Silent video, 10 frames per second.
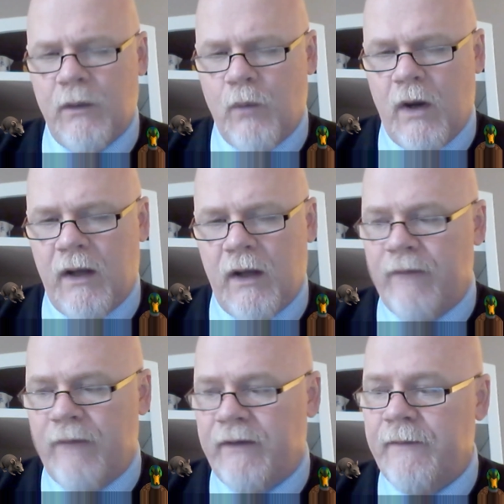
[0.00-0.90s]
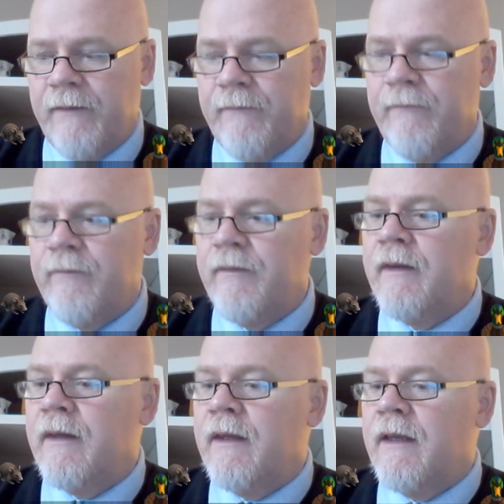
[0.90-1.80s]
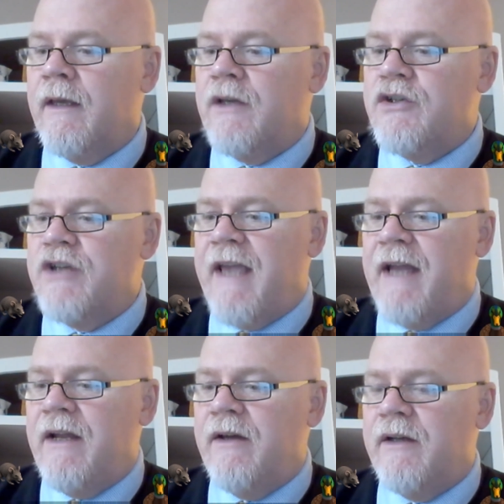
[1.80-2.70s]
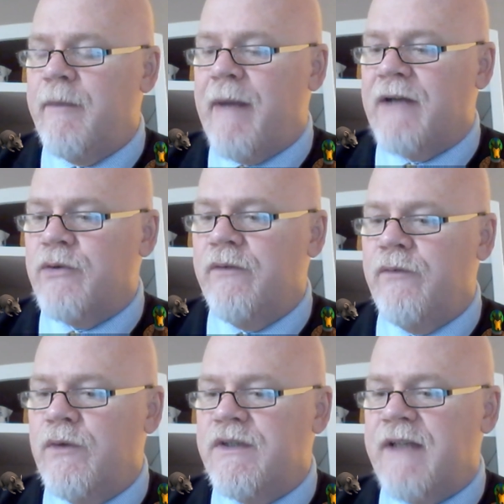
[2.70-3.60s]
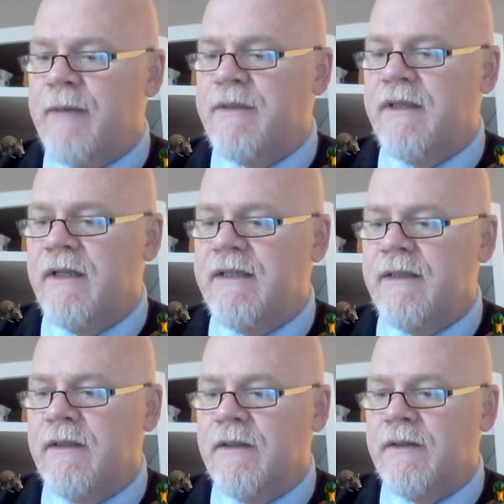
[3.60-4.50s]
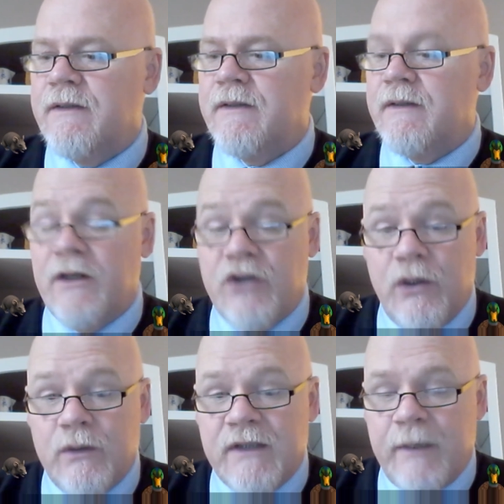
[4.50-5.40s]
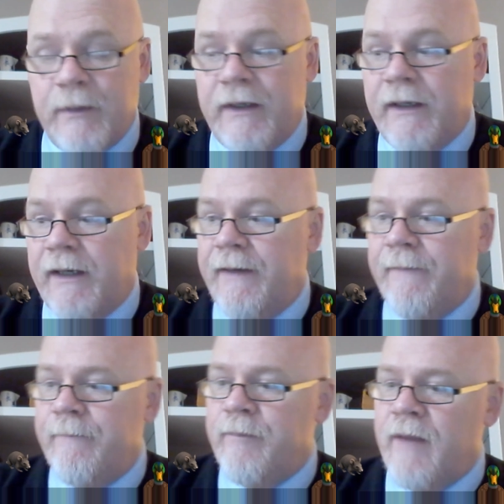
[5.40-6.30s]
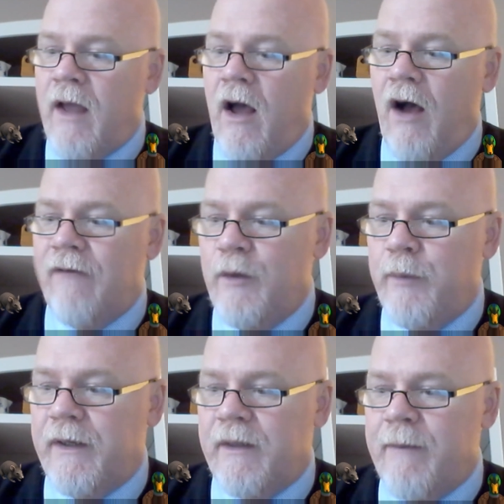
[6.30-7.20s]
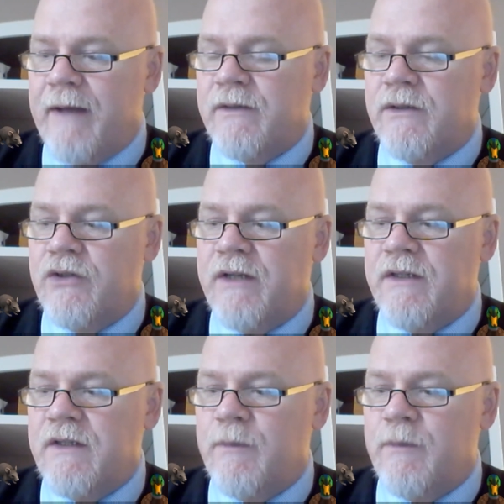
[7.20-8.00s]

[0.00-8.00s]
while, however, she again heard the pattering of footsteps in the distance, and she looked up eagerly, half hoping the mouse had changed its